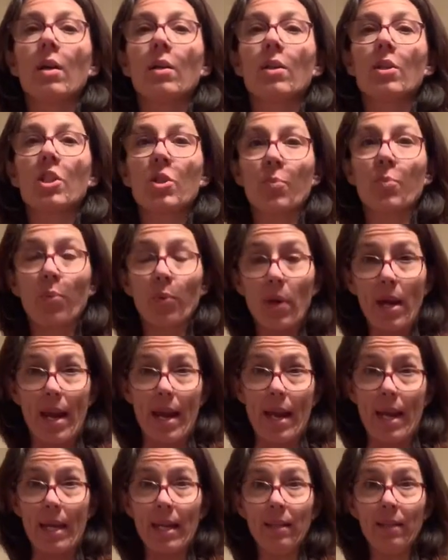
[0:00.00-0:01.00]

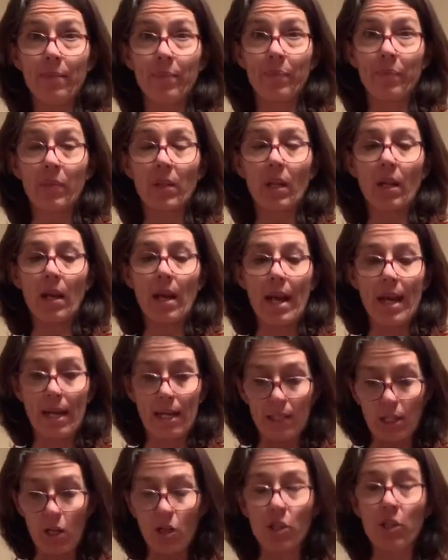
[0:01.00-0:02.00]
spray
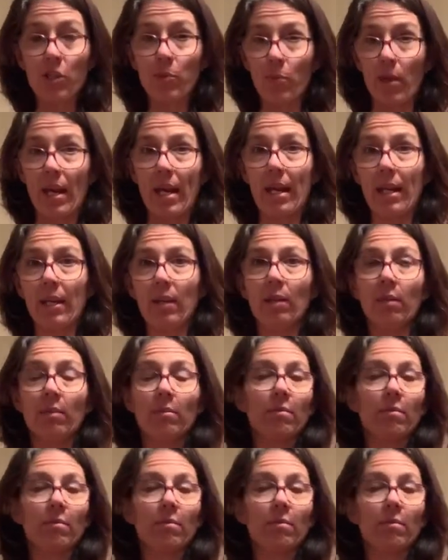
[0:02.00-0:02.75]
and I'll spray